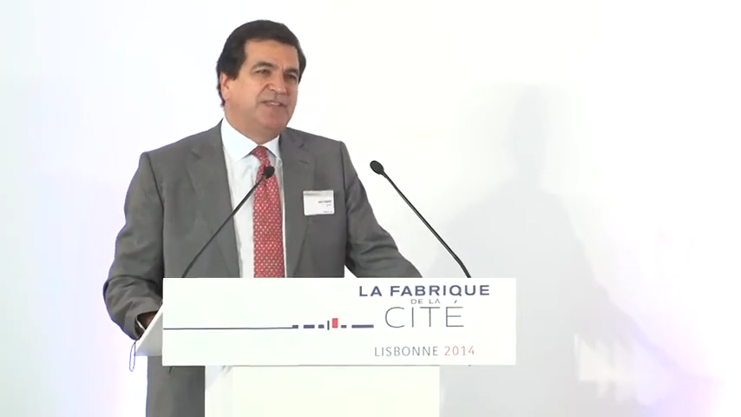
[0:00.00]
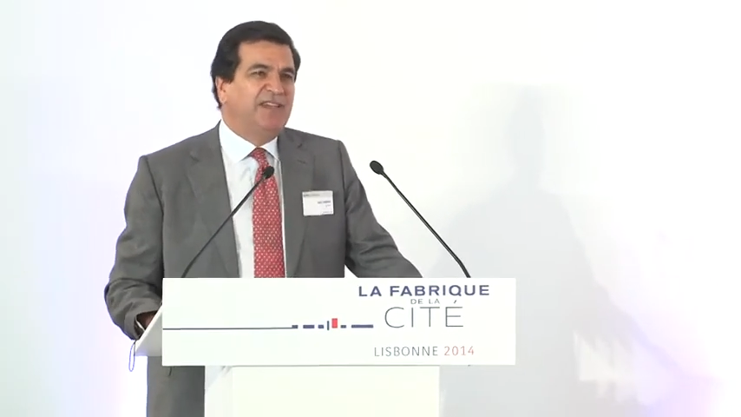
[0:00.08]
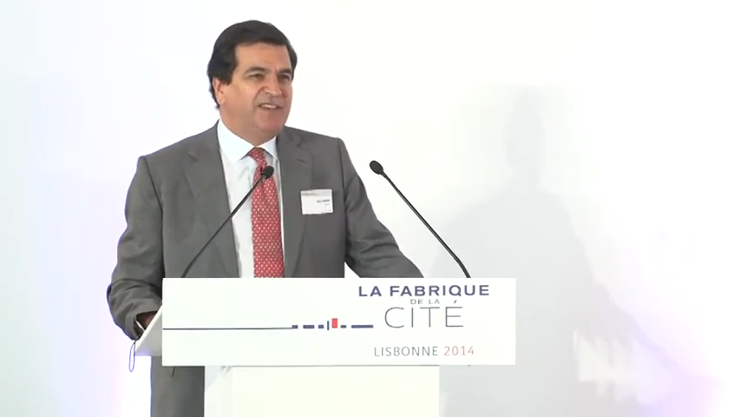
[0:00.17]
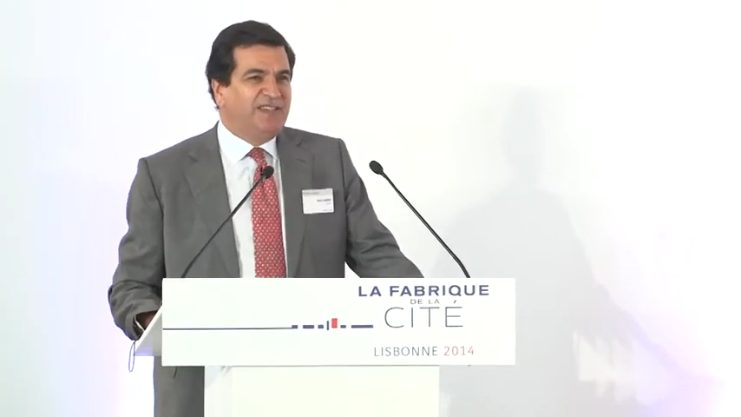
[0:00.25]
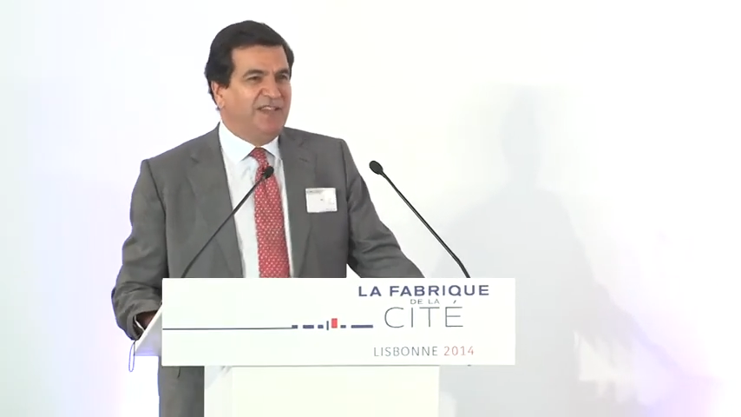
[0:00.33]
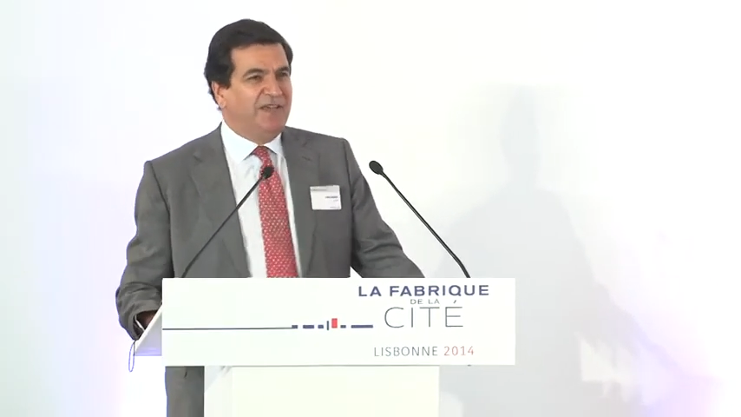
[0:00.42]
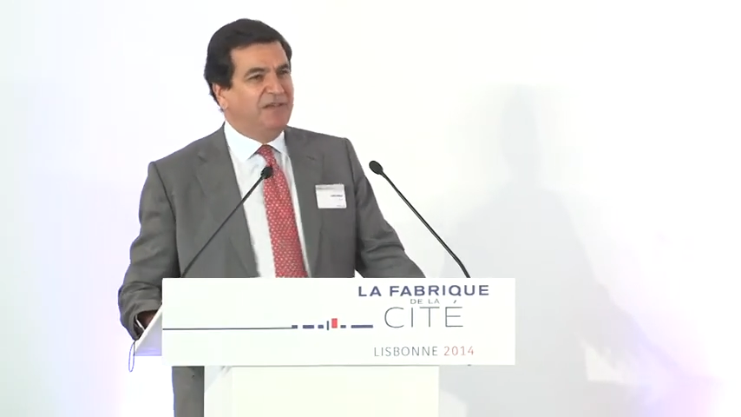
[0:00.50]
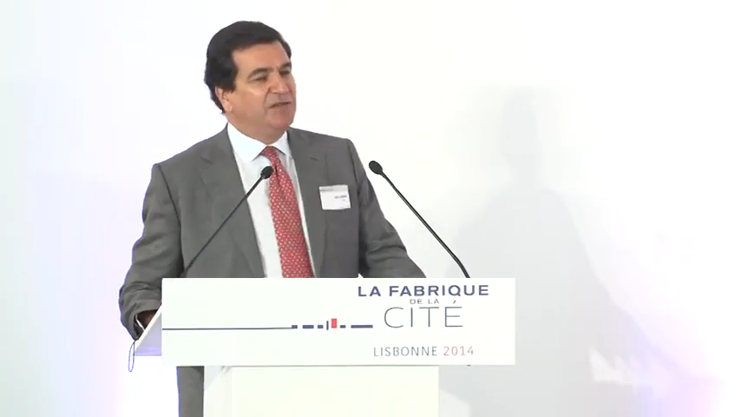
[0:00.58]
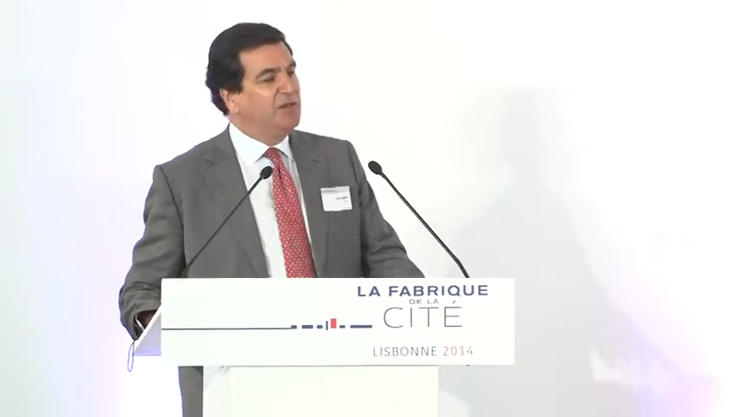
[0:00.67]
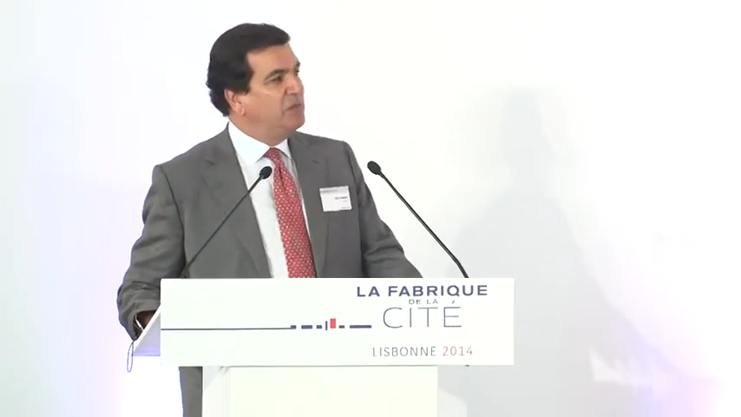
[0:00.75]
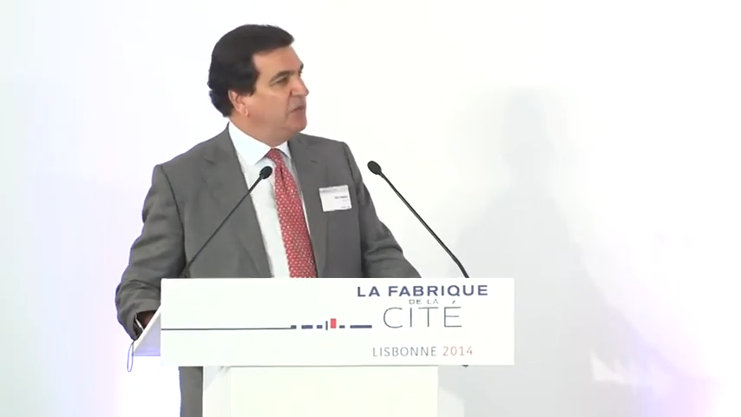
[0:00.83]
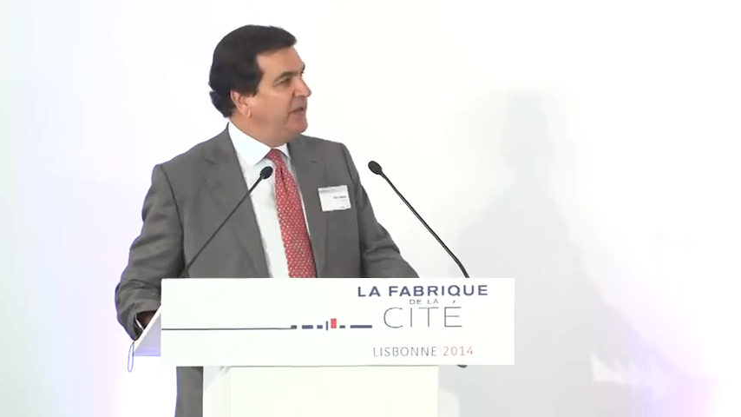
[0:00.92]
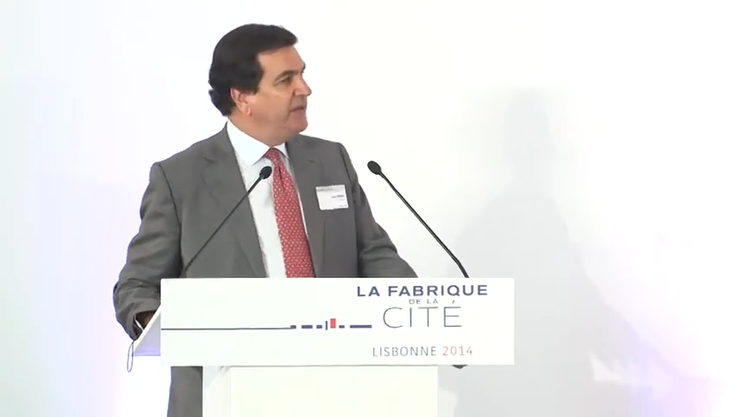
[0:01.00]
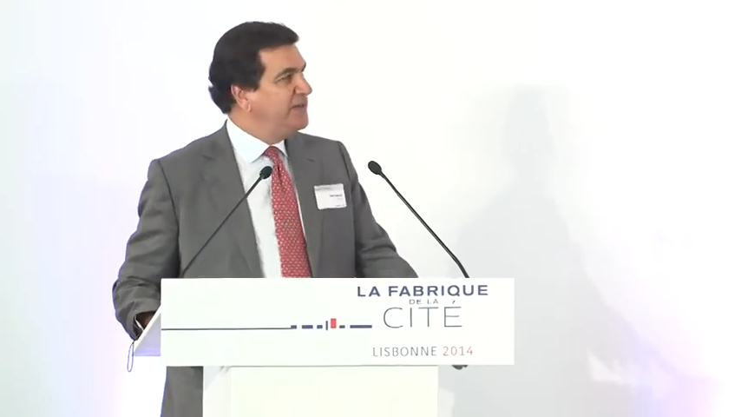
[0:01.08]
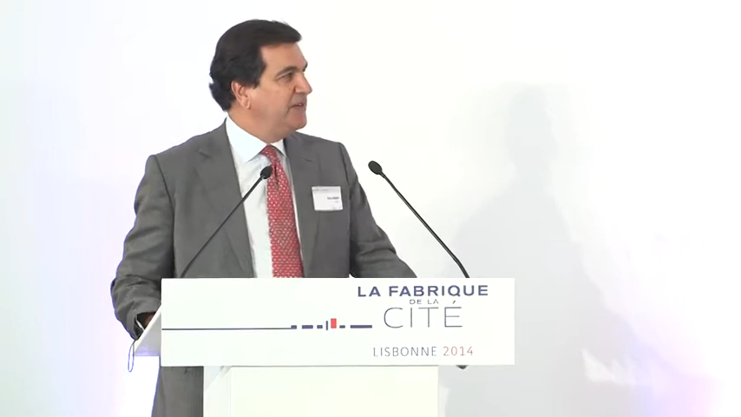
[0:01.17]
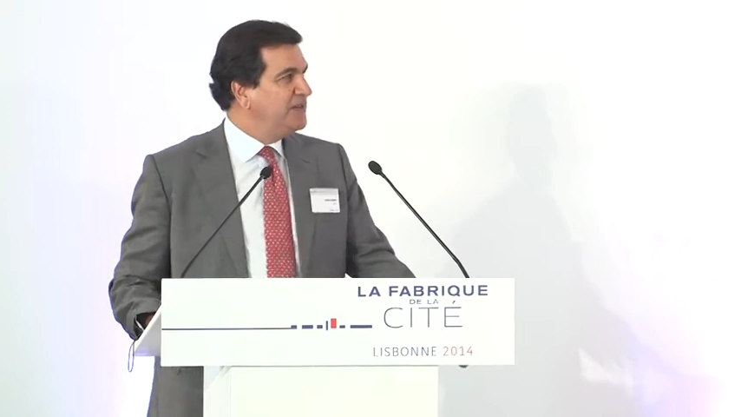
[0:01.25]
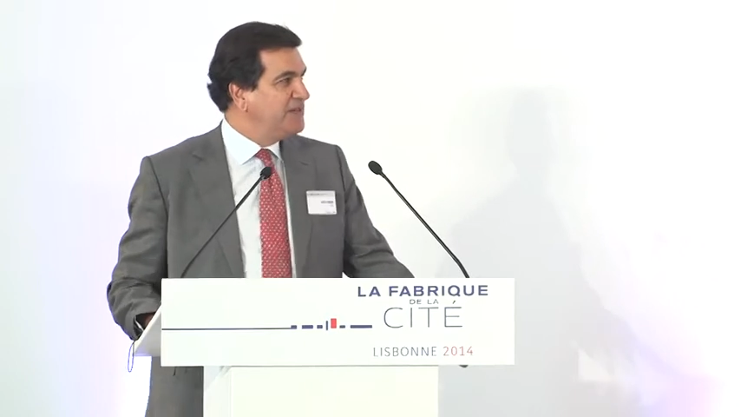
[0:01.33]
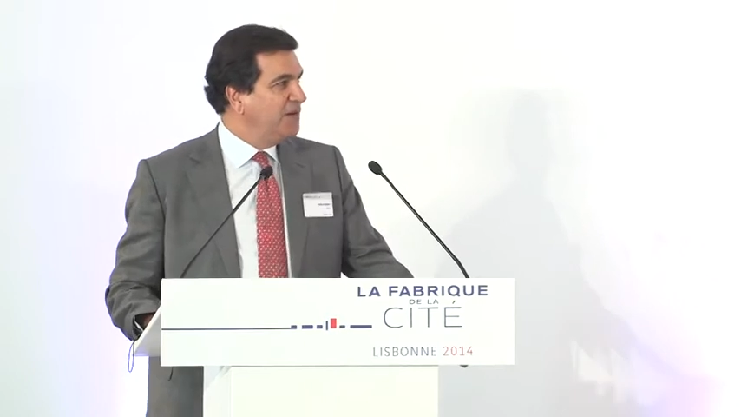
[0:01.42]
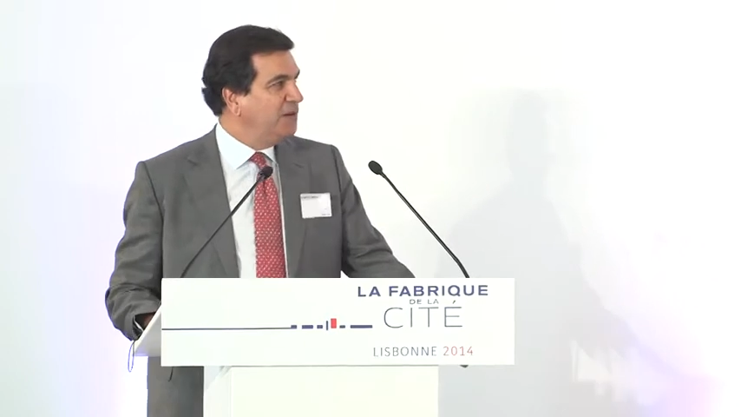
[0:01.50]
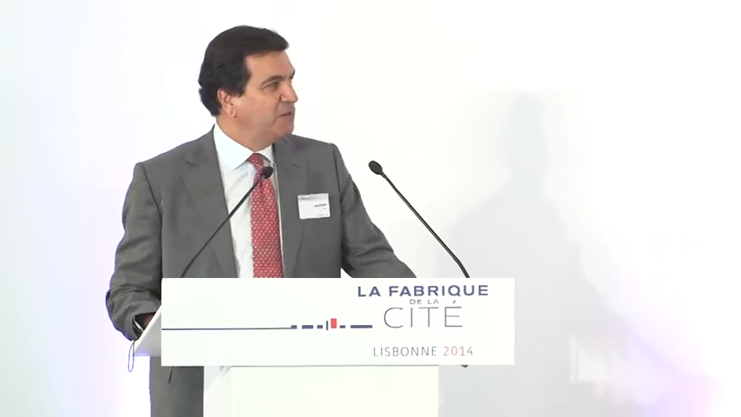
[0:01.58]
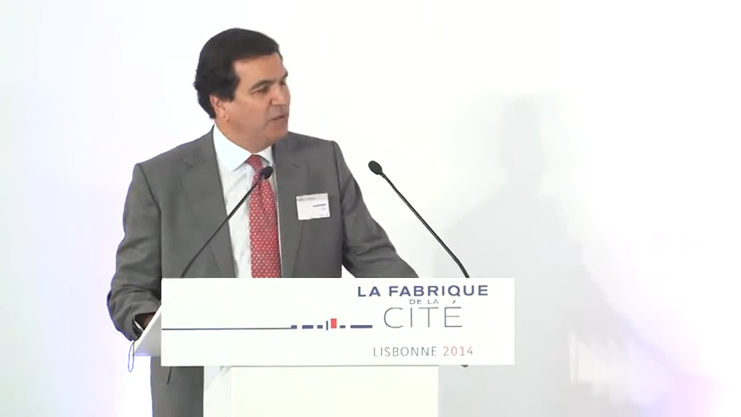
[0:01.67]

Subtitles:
city agglomerations of